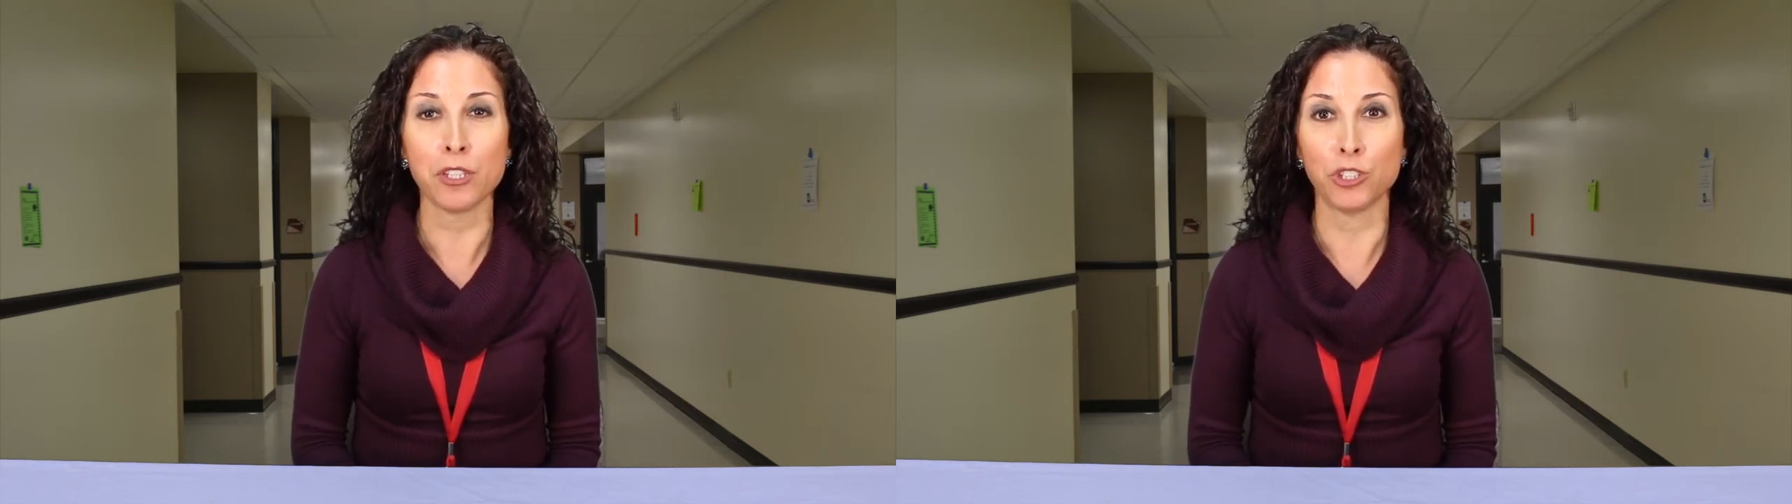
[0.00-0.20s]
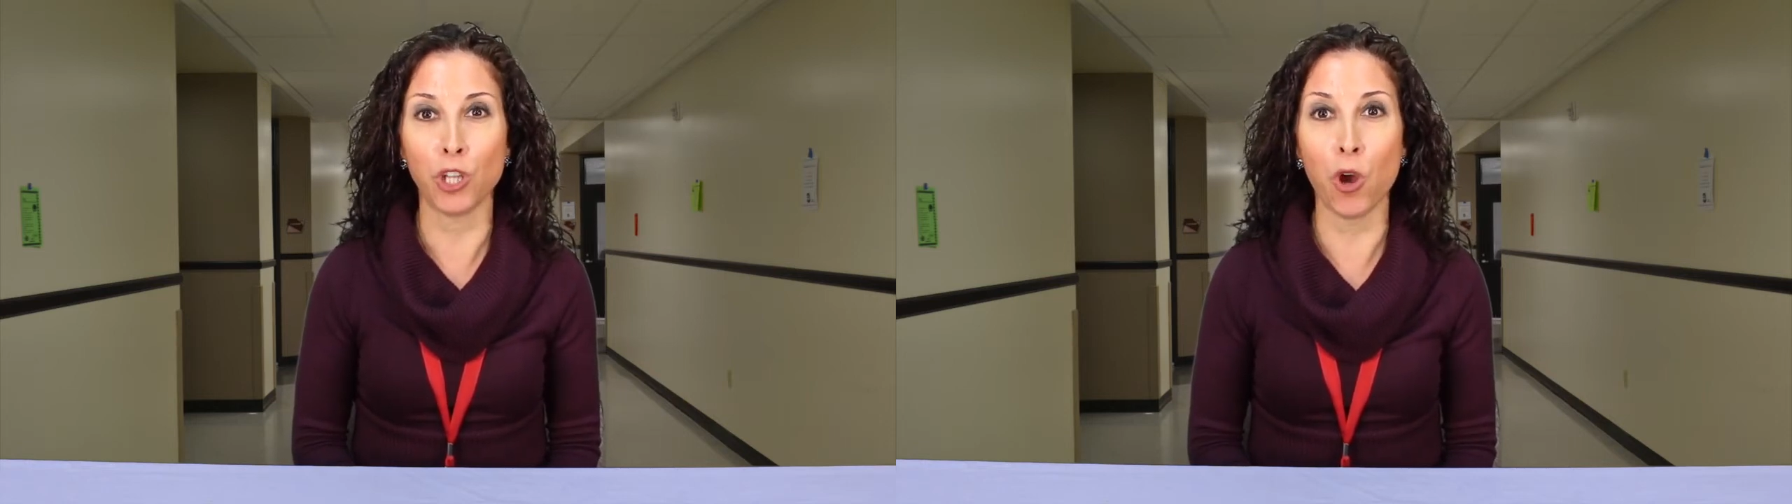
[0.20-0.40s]

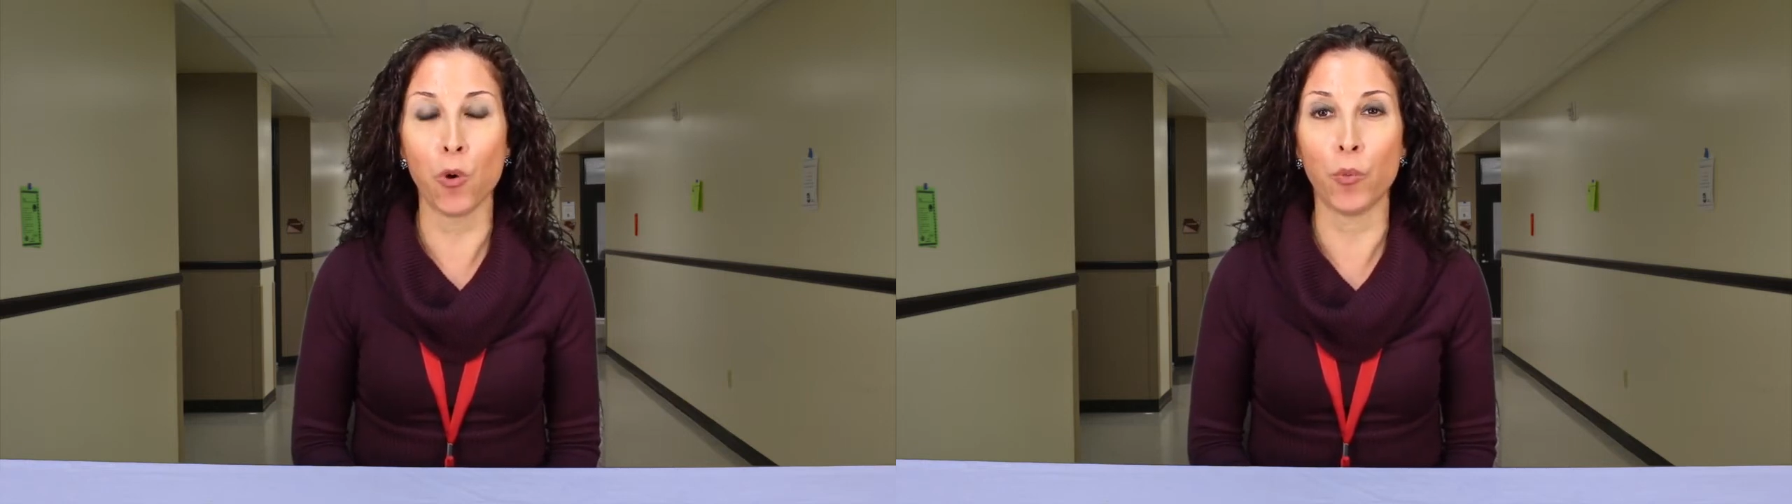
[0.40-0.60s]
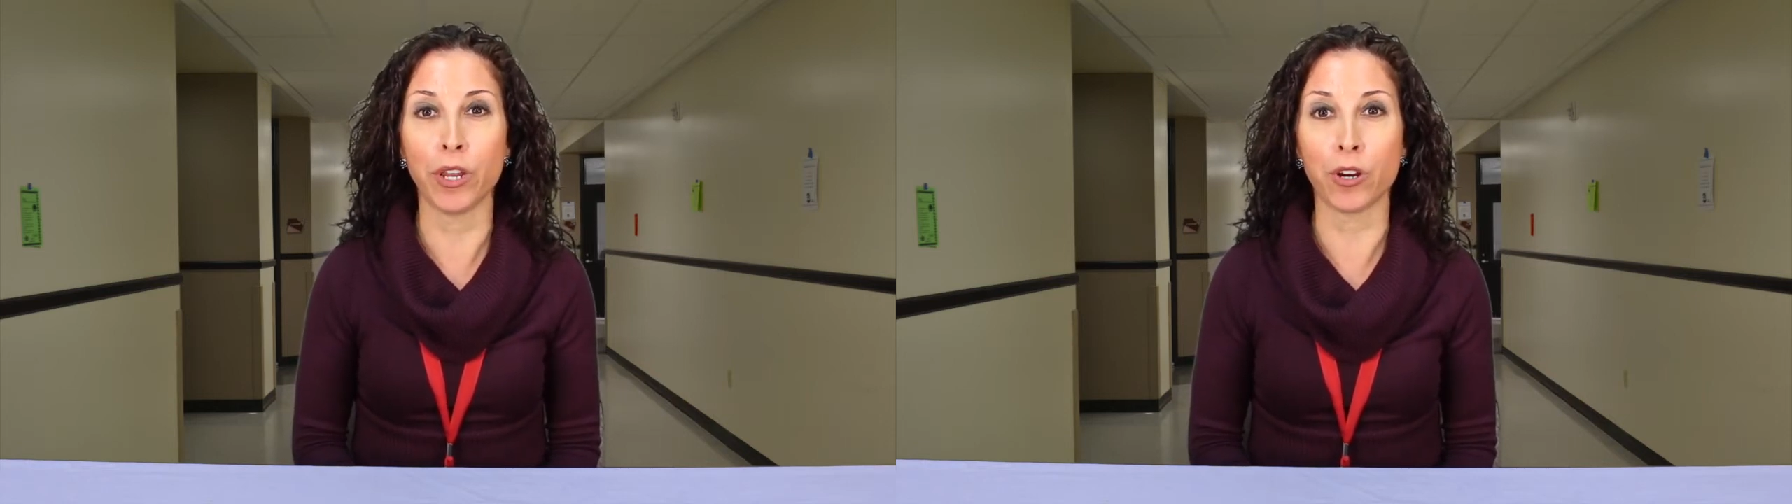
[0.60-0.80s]

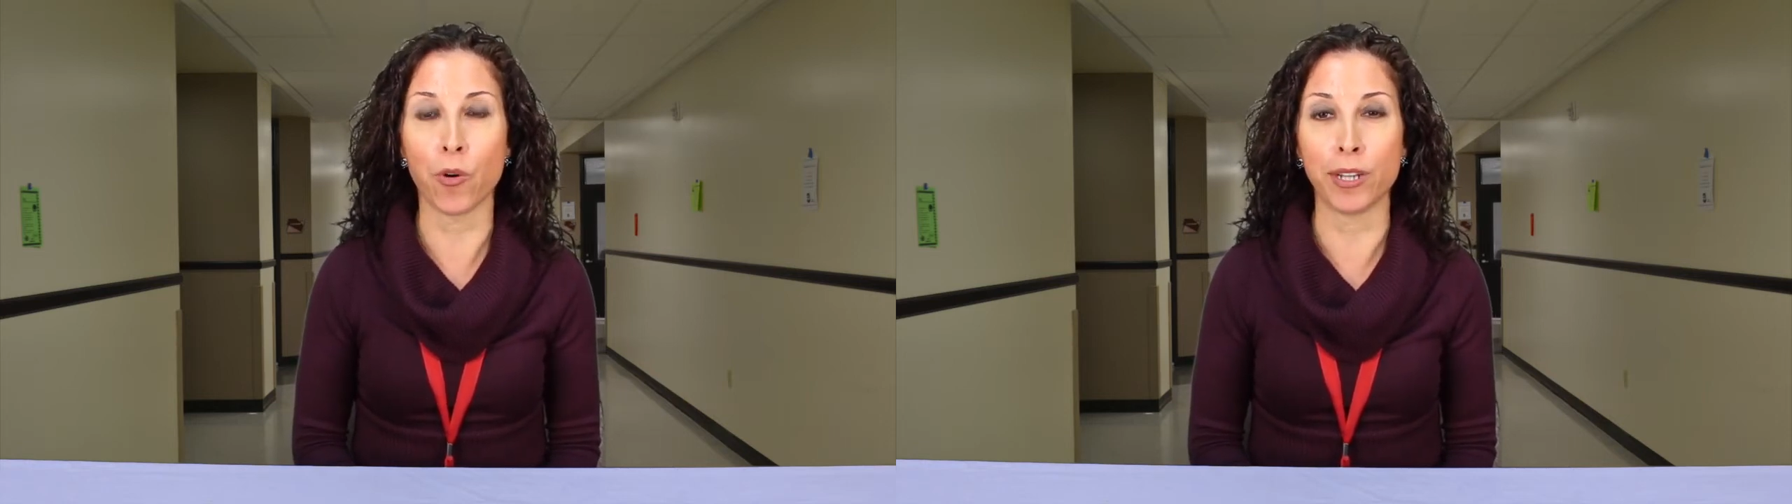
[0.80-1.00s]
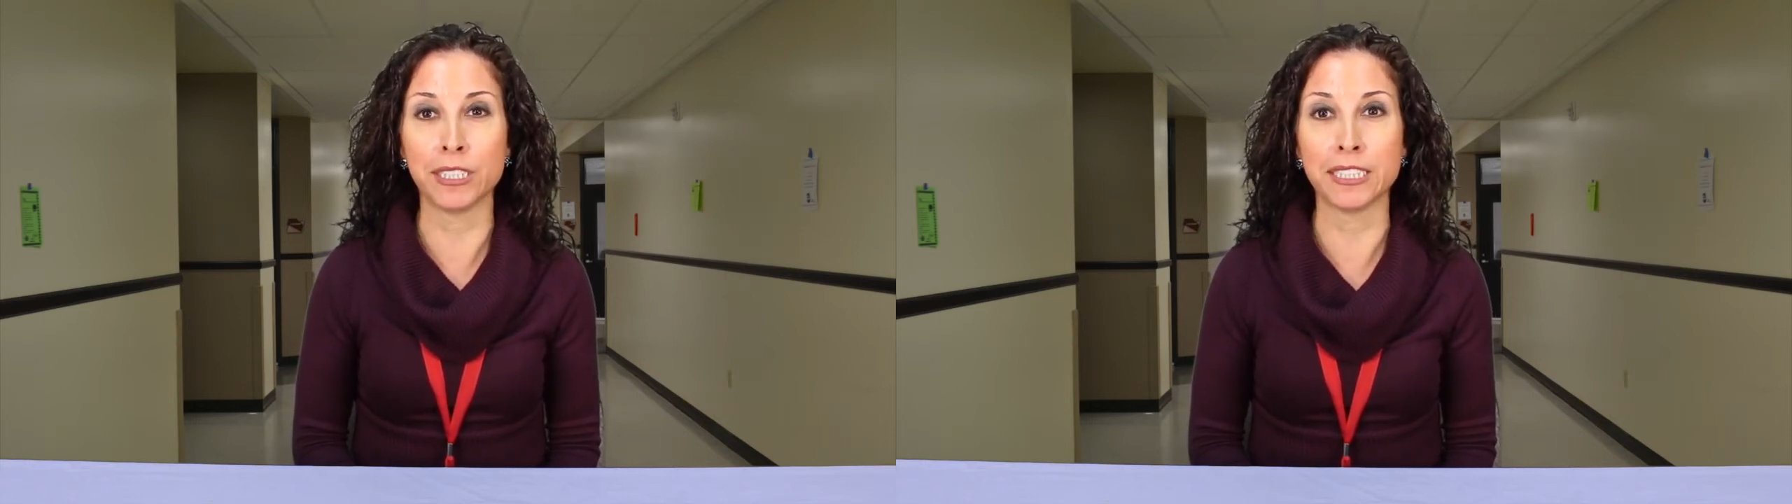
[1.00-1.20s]
So we are
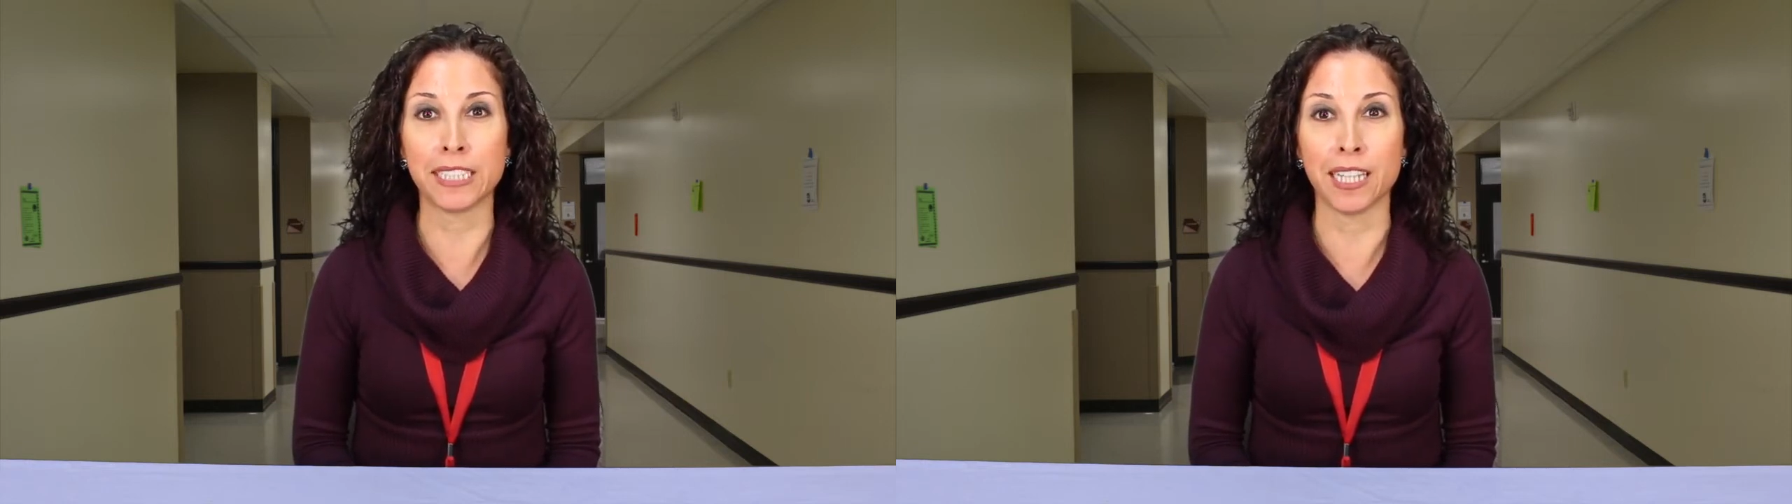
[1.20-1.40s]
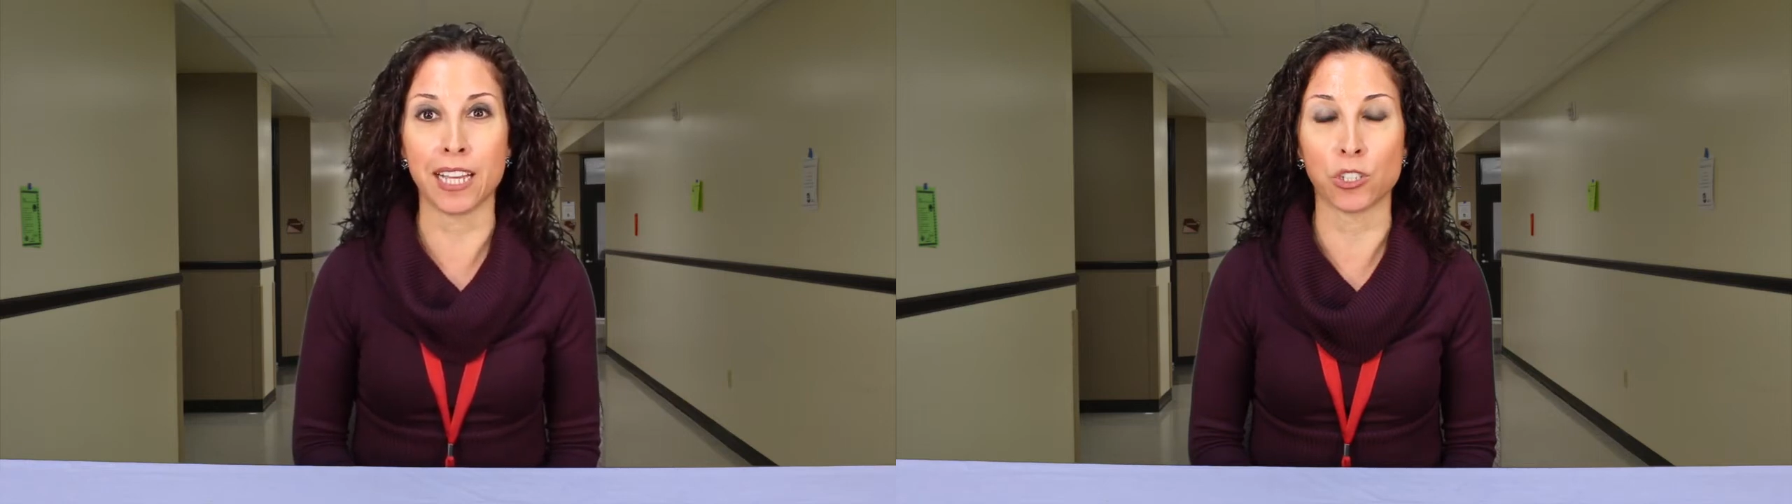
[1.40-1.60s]
going to
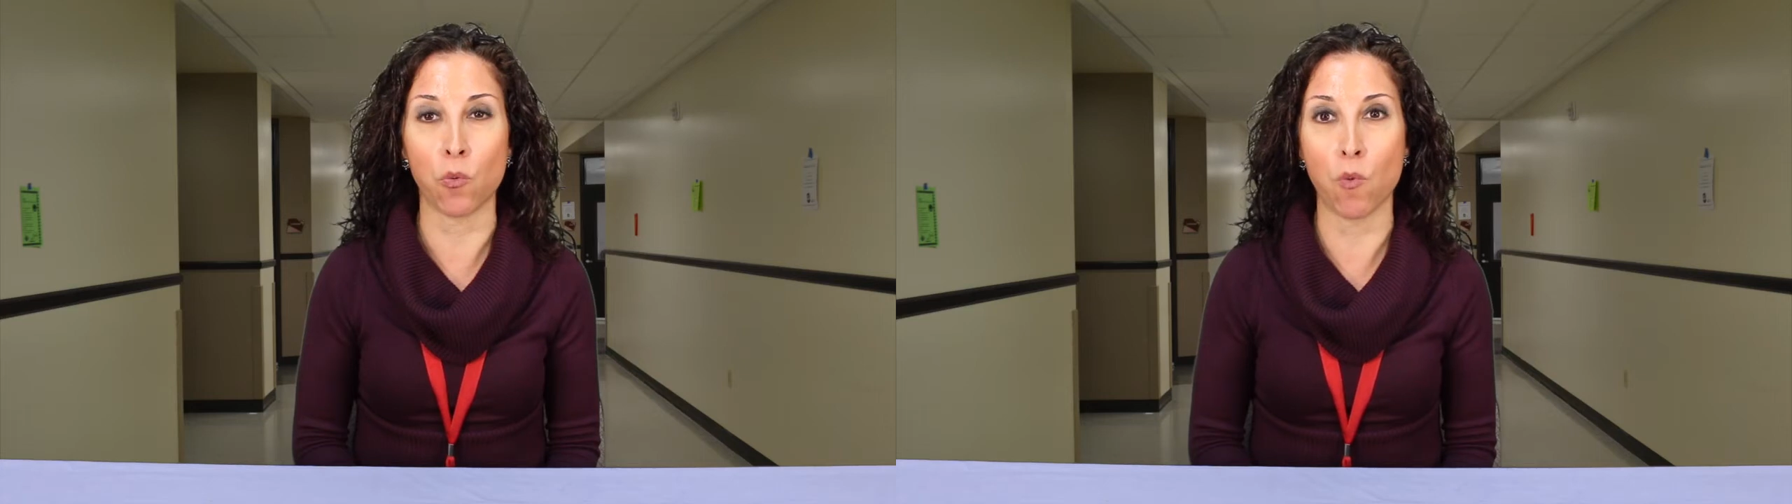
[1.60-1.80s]
select